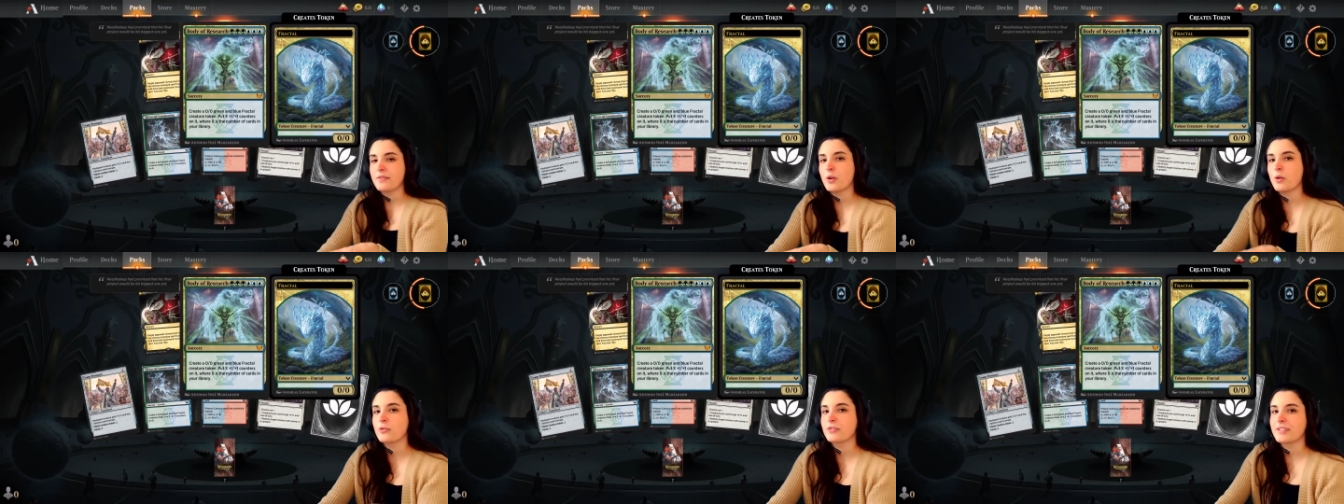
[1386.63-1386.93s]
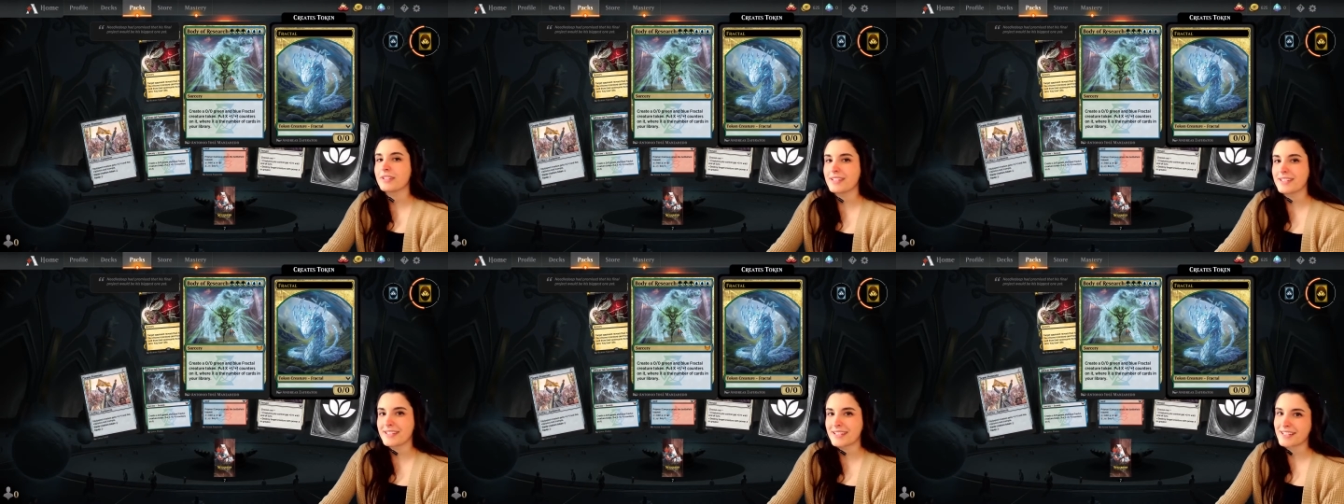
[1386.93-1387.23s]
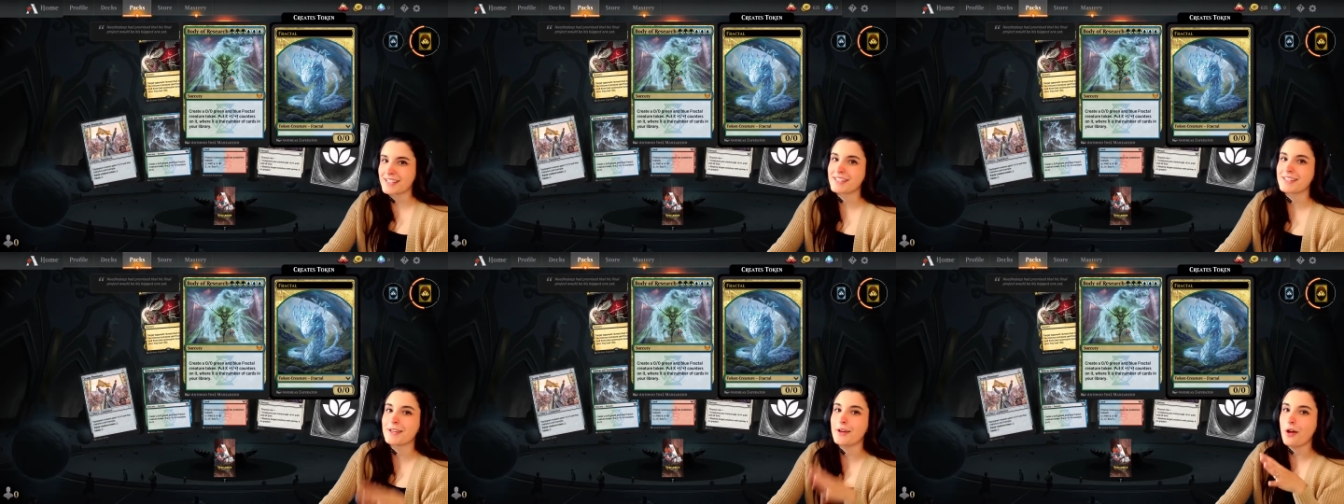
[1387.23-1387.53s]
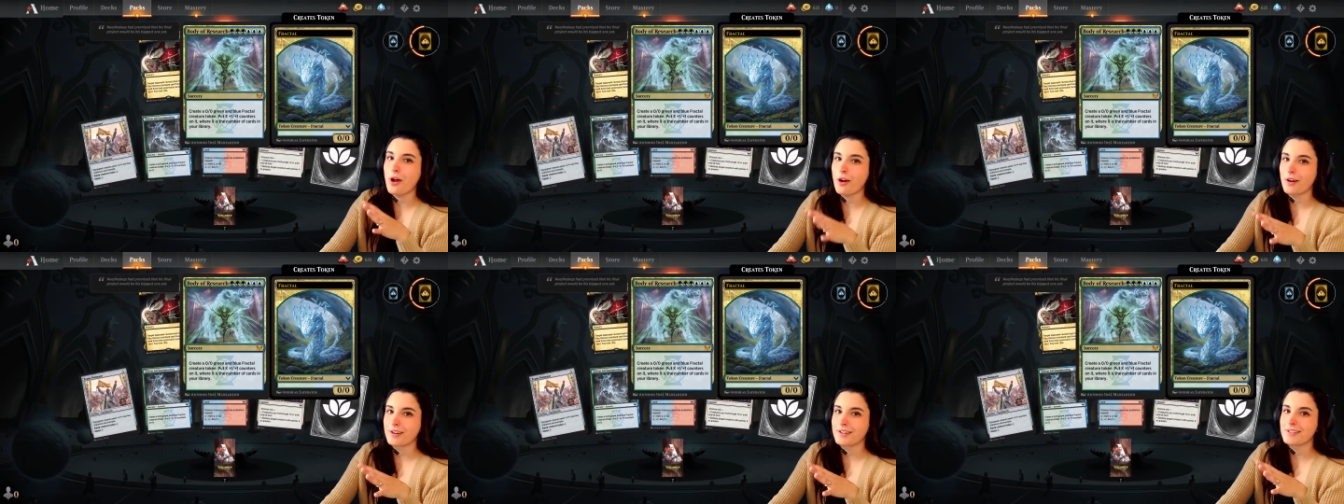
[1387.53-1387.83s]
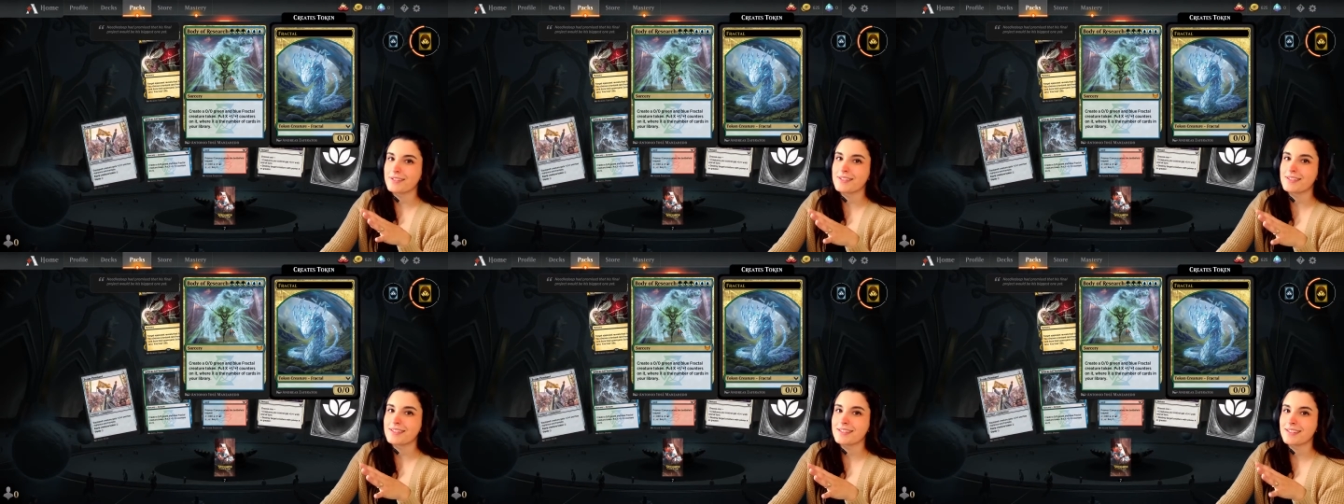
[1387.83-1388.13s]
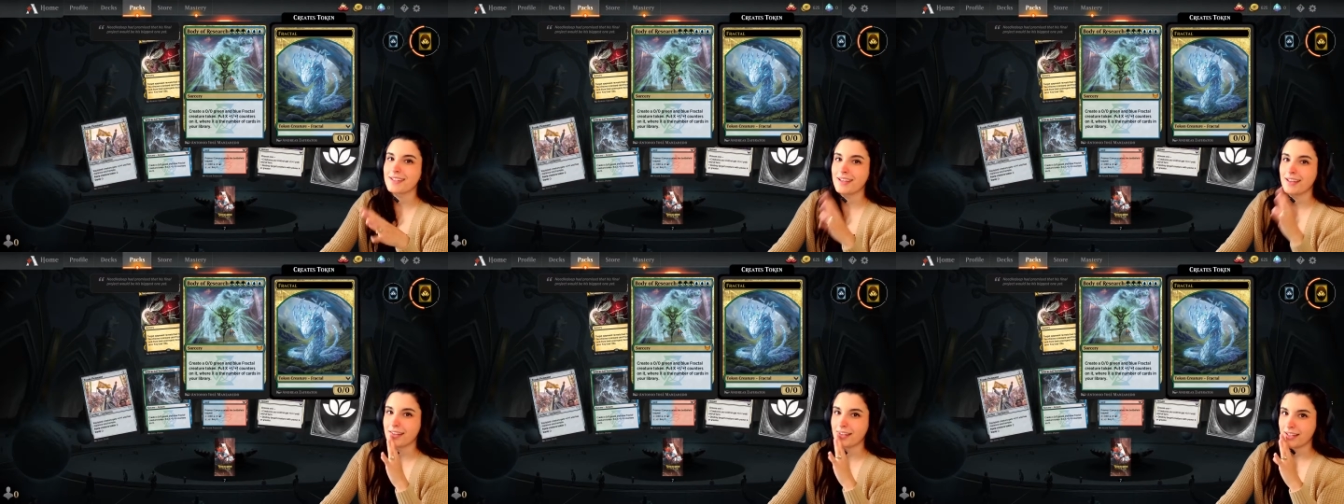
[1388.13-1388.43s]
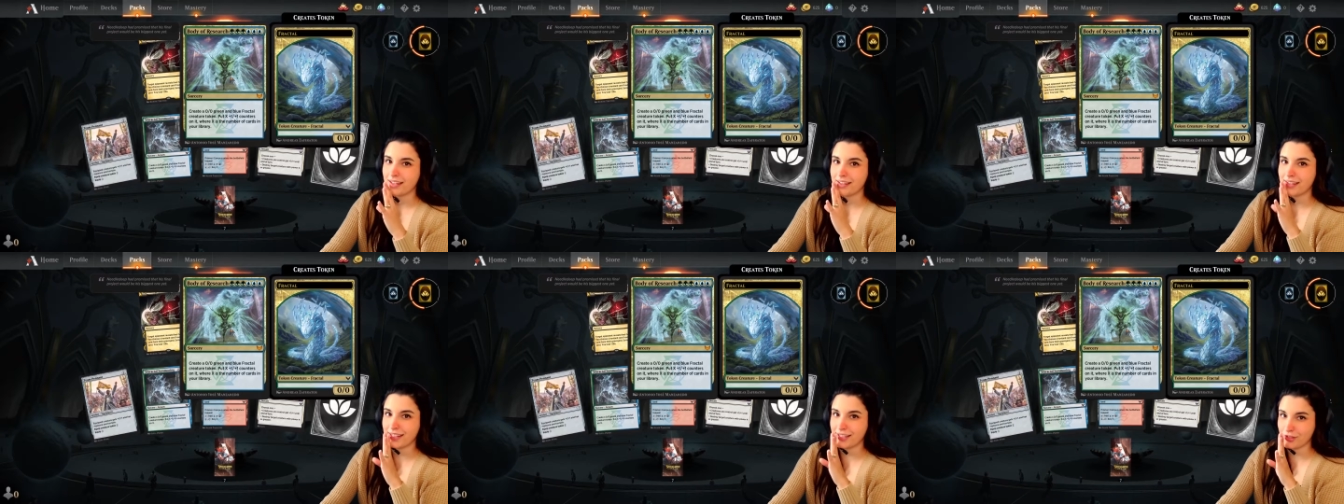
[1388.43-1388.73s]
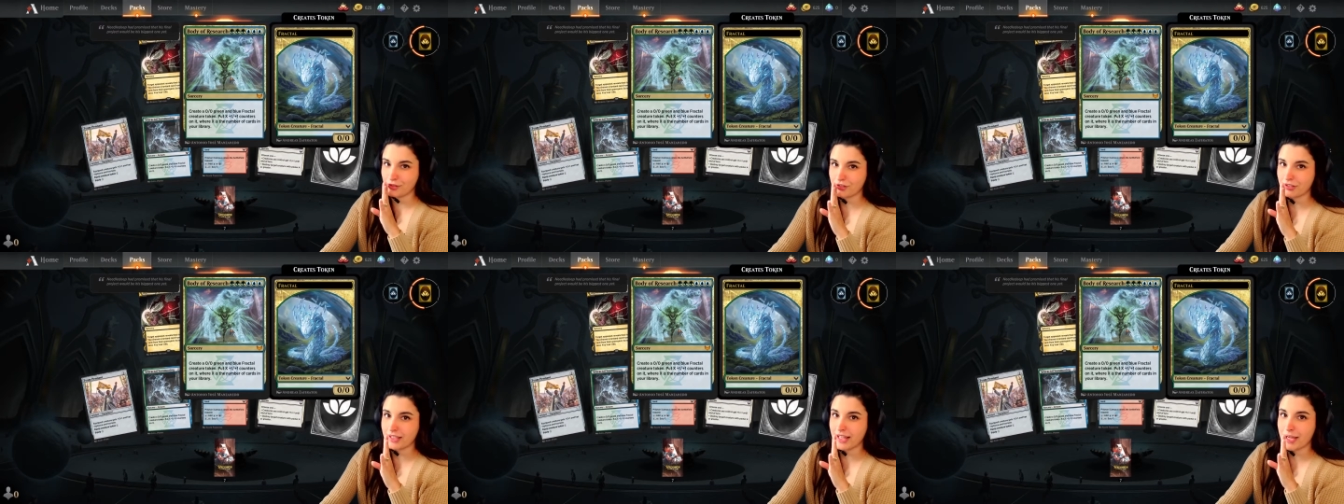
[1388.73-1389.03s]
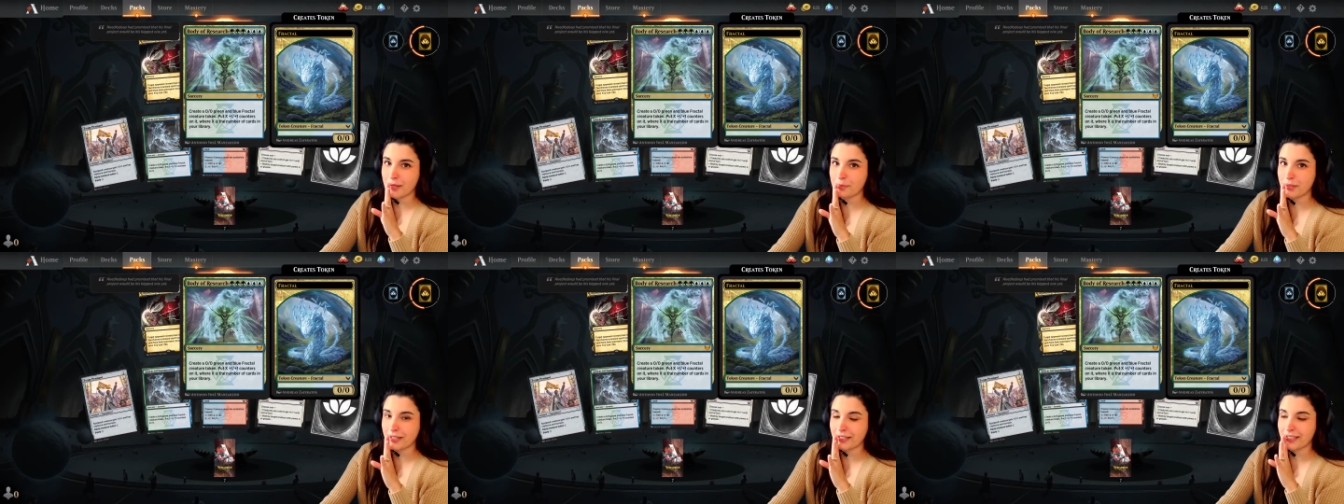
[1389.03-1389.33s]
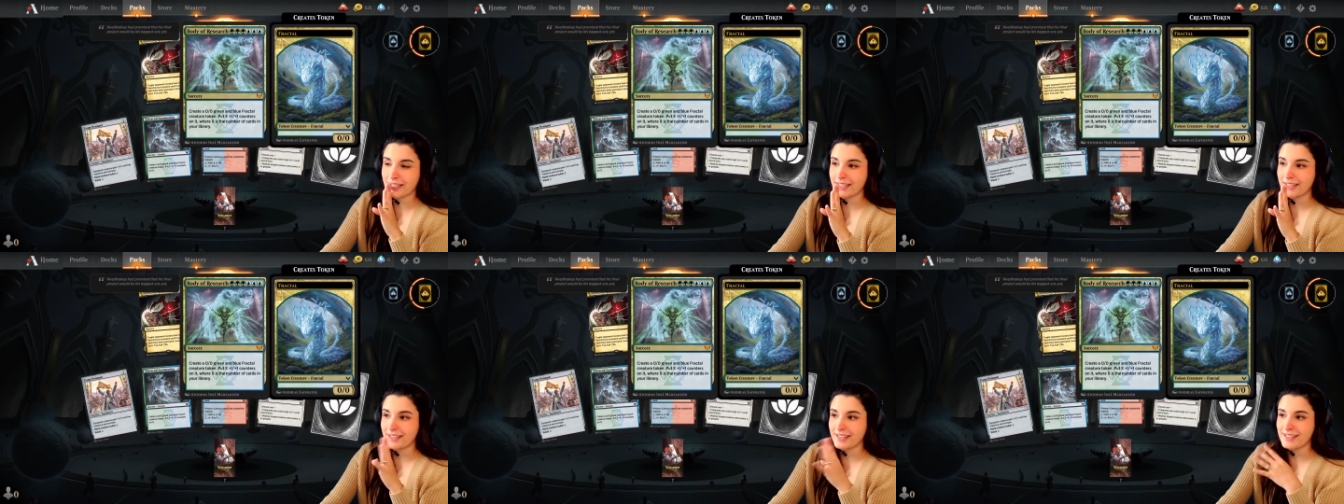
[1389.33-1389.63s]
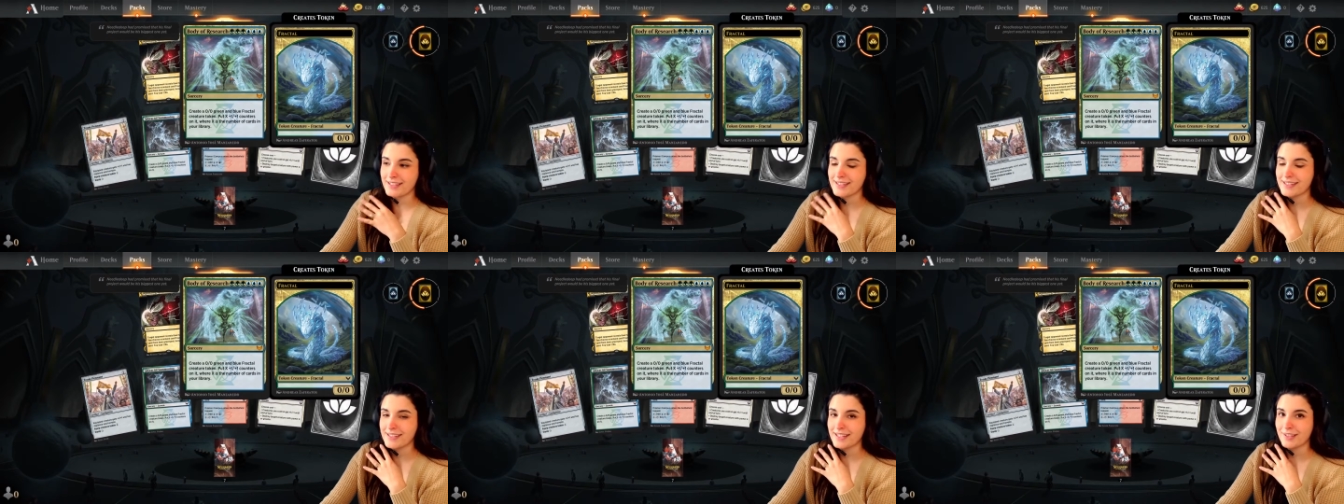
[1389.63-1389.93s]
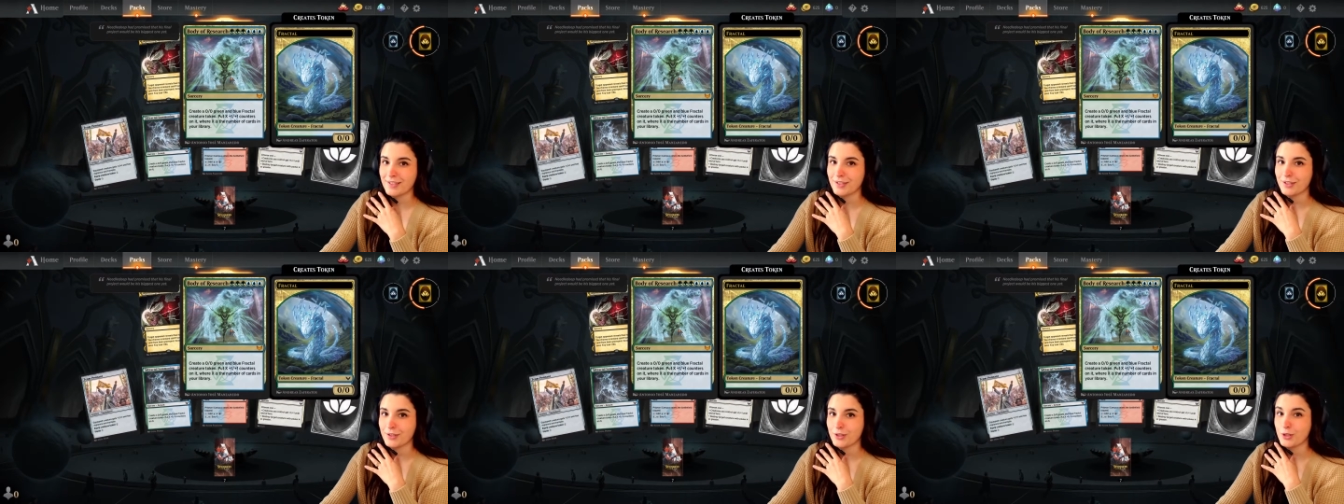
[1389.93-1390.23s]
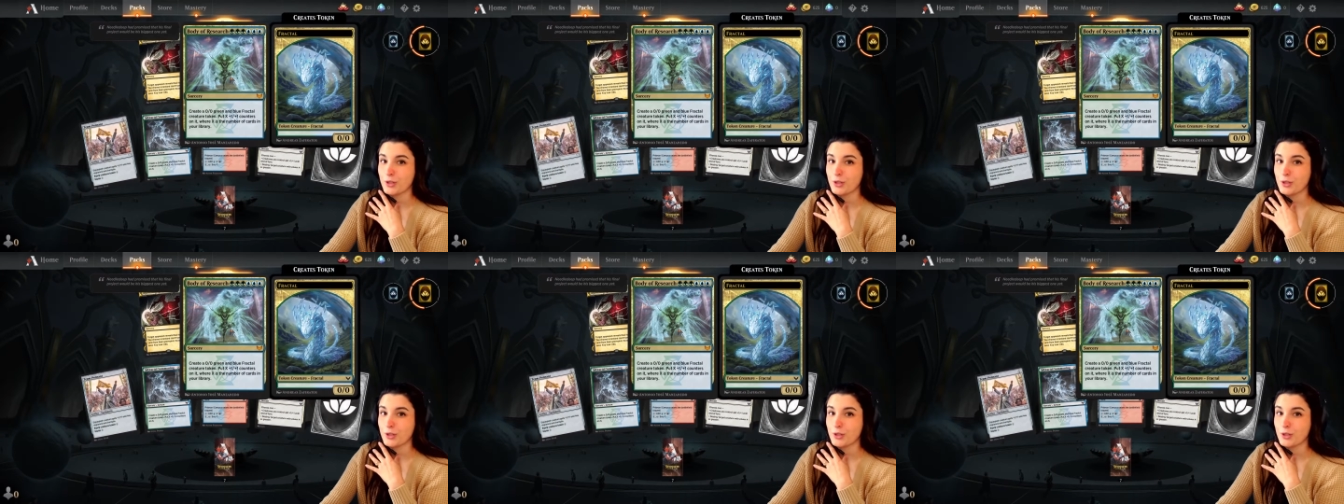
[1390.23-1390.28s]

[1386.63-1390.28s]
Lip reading: only 60 cards in your library in standard.